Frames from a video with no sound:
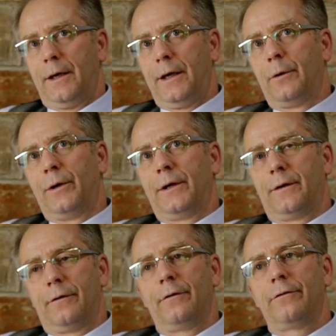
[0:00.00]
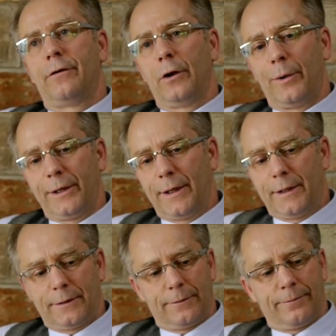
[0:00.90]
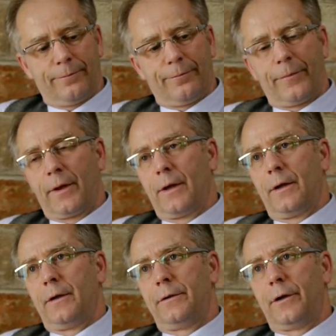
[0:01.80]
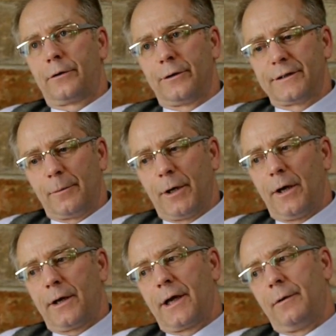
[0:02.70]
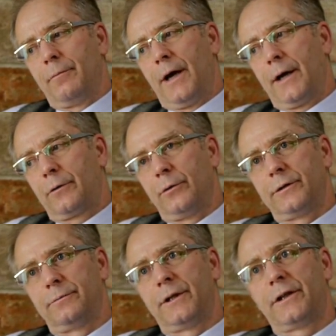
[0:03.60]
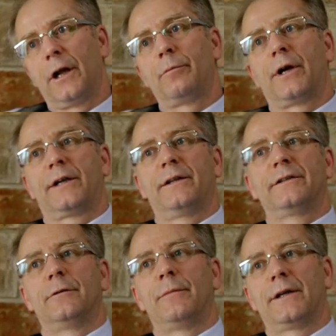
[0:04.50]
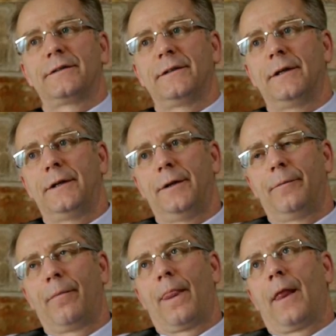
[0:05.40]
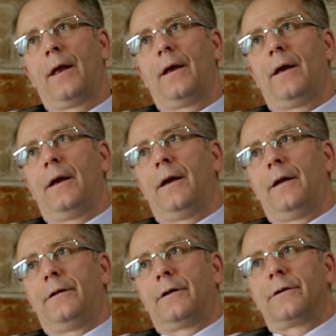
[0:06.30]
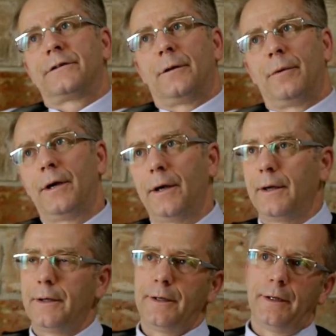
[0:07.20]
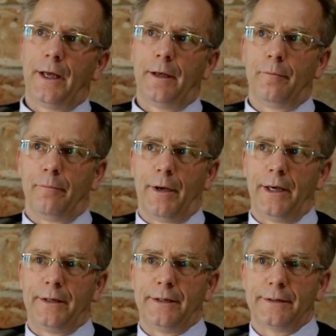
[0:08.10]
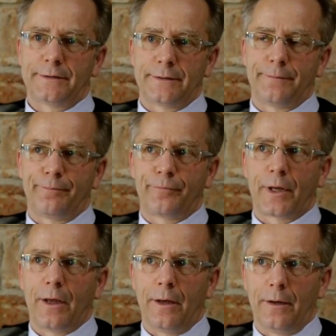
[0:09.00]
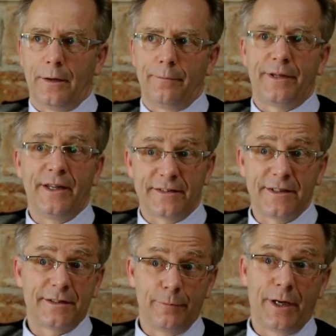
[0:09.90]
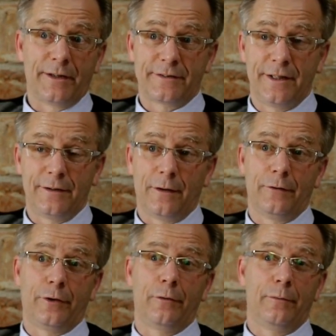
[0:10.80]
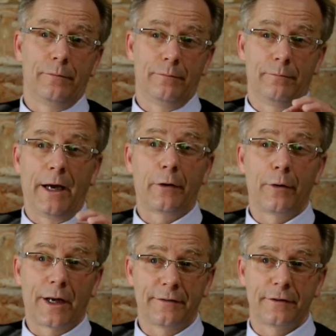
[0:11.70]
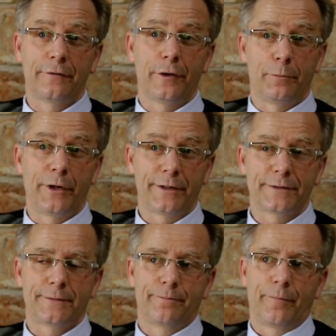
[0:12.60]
Anyway, following that, Dr. Sabat came back to his medical practice in Marseille, and Dr. Sabat made his thesis in medicine on the microcancer of the breast.